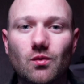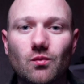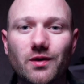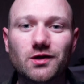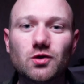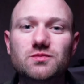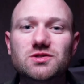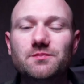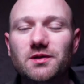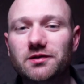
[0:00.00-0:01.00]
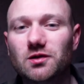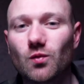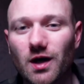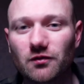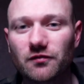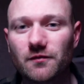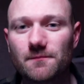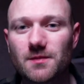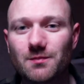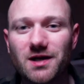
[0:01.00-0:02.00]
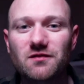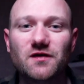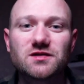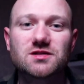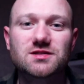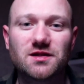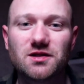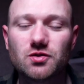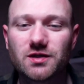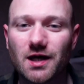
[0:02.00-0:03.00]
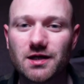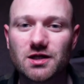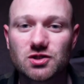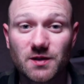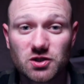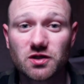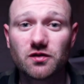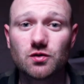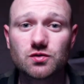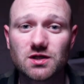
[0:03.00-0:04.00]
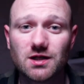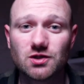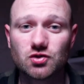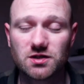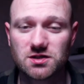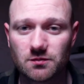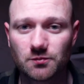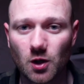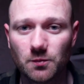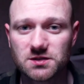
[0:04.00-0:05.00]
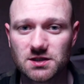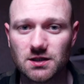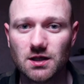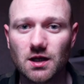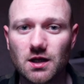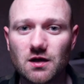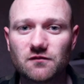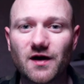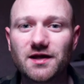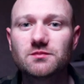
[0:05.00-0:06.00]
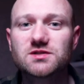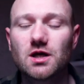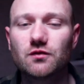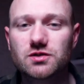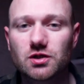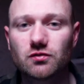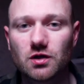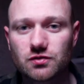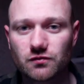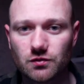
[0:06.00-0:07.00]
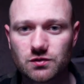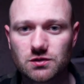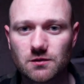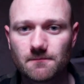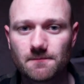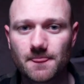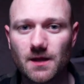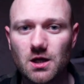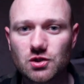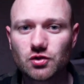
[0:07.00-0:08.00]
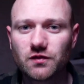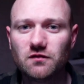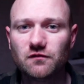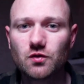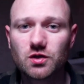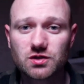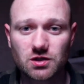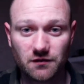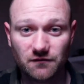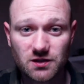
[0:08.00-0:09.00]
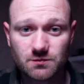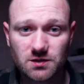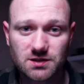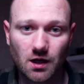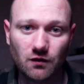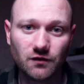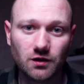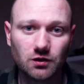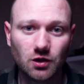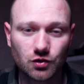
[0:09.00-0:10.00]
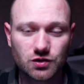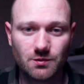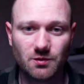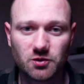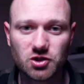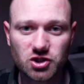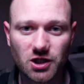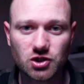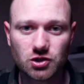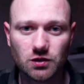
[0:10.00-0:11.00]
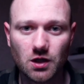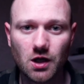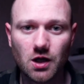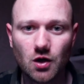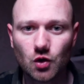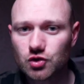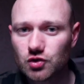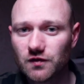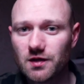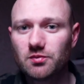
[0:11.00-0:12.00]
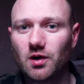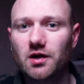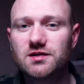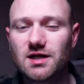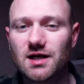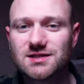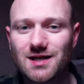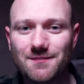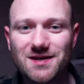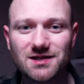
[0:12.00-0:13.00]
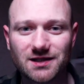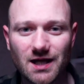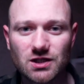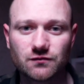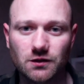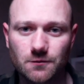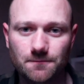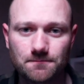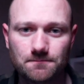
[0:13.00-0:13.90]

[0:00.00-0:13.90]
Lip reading: When it comes to building wealth, many investors in the UK, especially those interested in property, find themselves at a crossroads. Should they focus on investments that offer long-term appreciation, or should they prioritise immediate cash flow?